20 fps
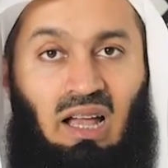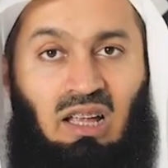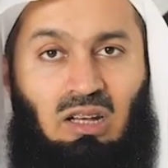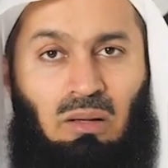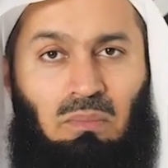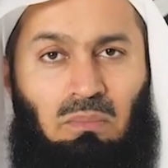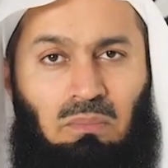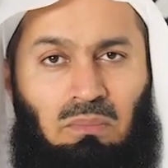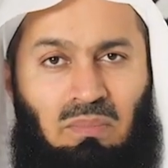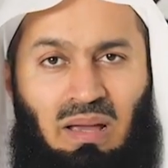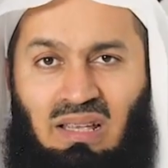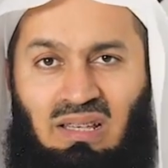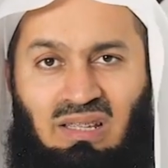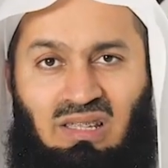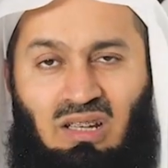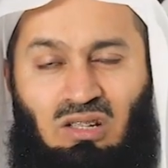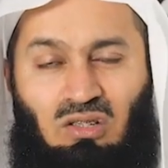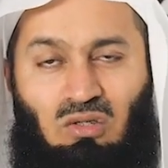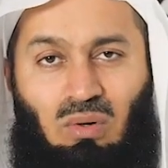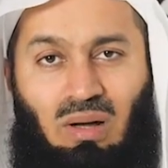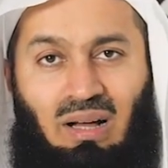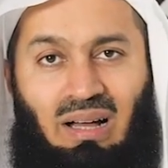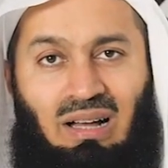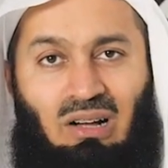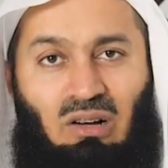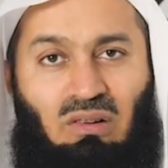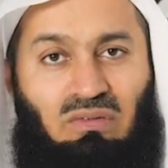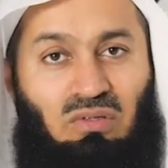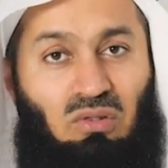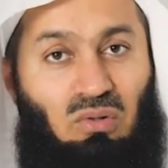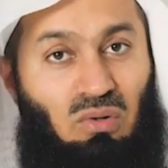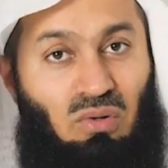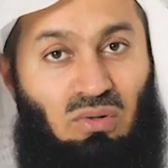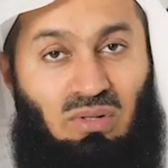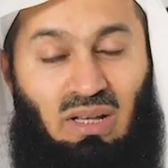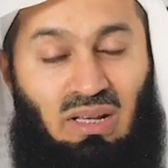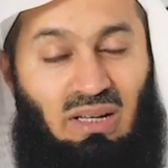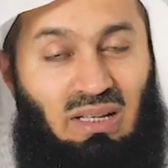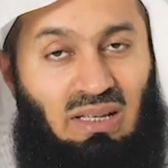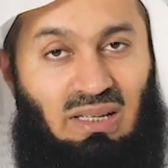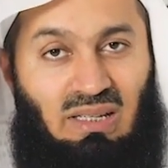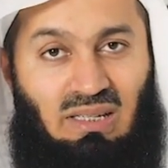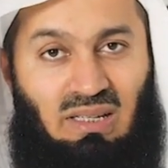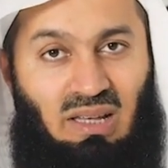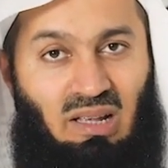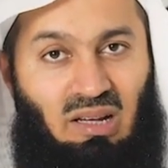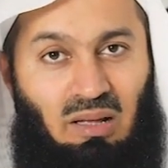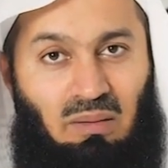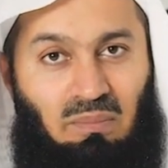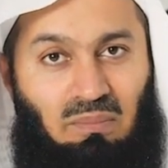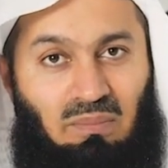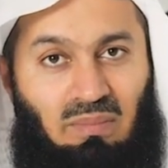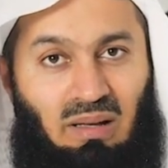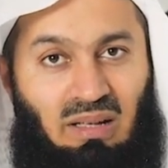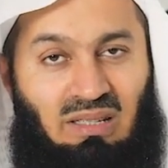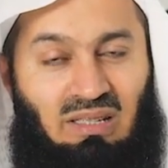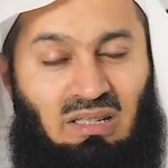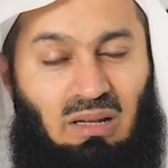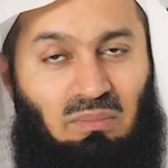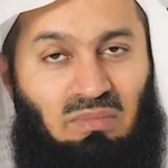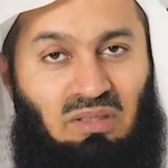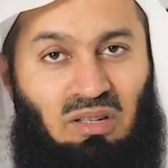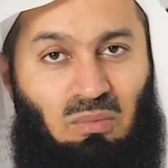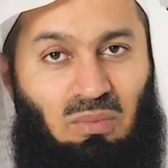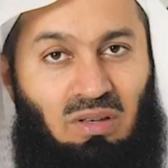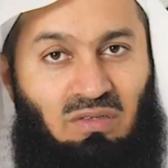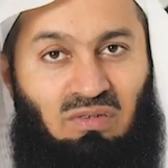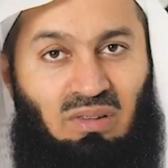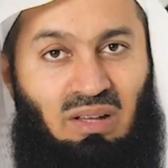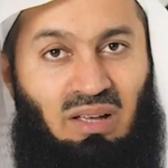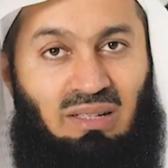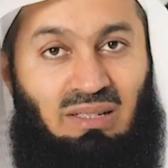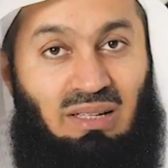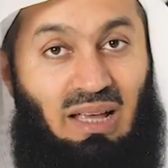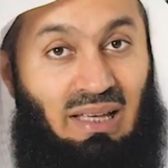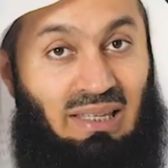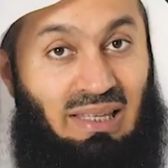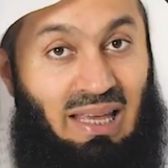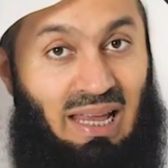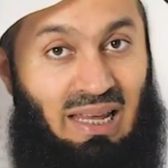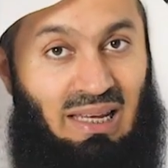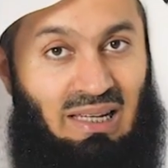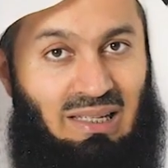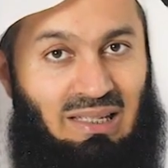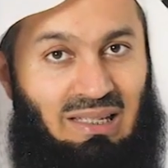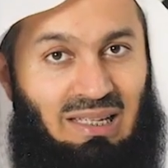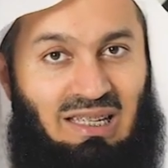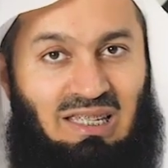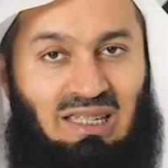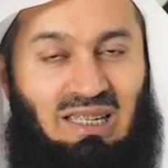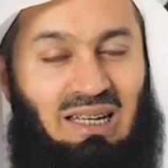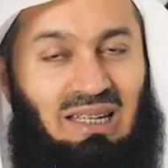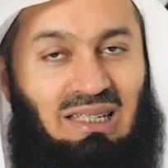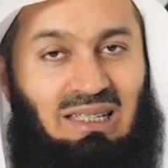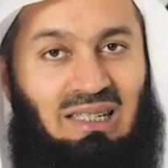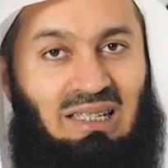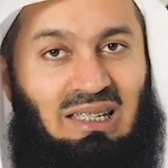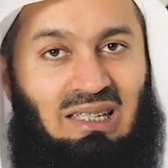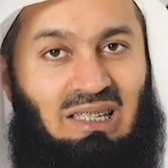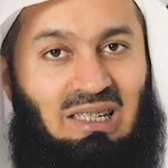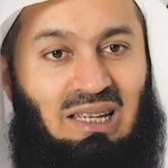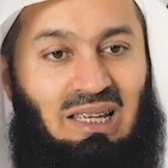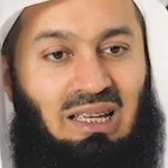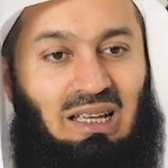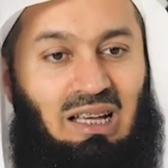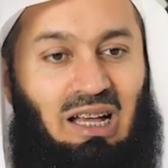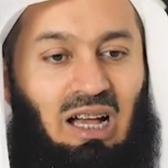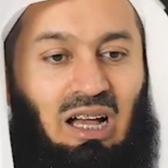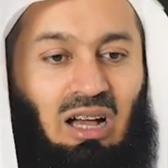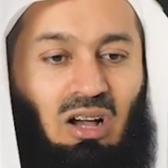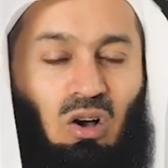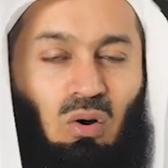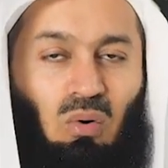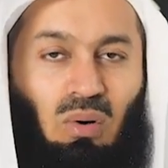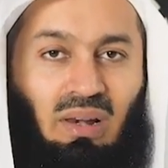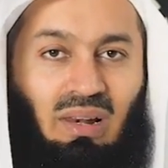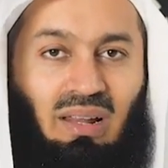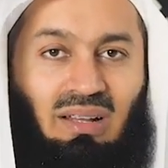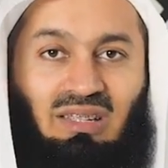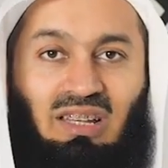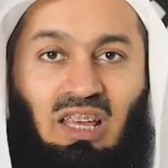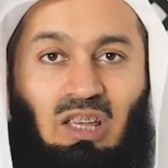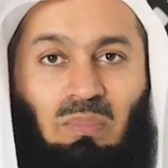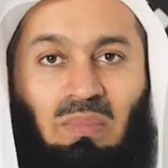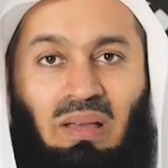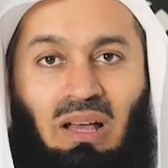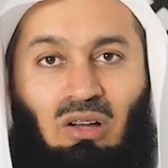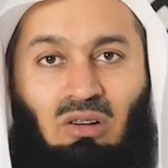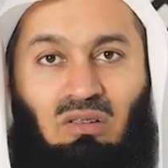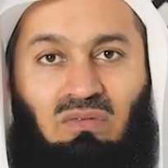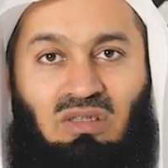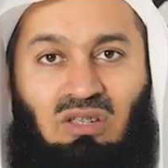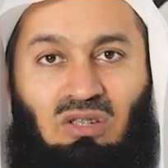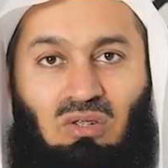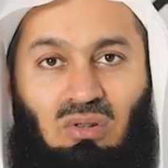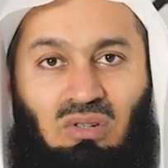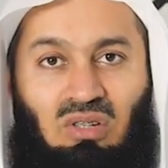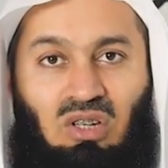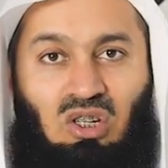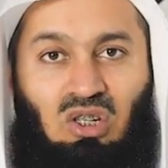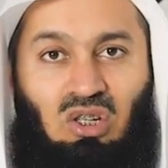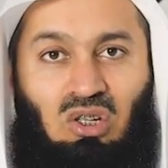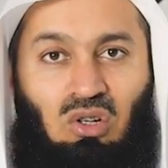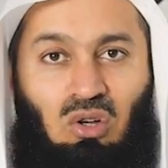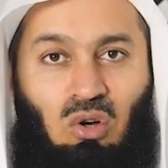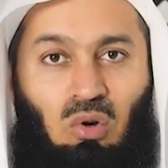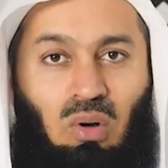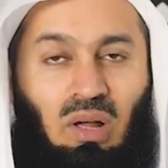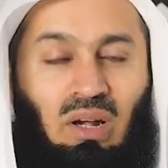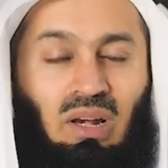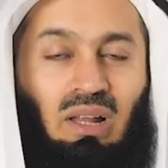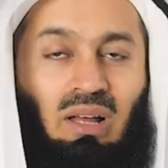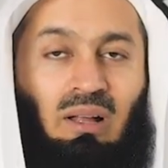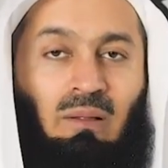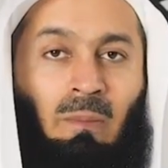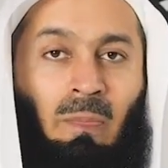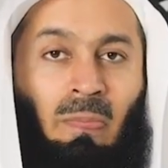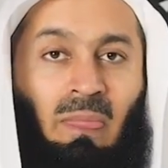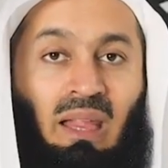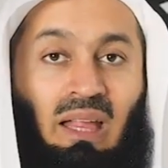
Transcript: an amazing dua of Yunus alayhi salam. And something we've learned again is he didn't say Oh Allah, take me out of this condition. Oh Allah.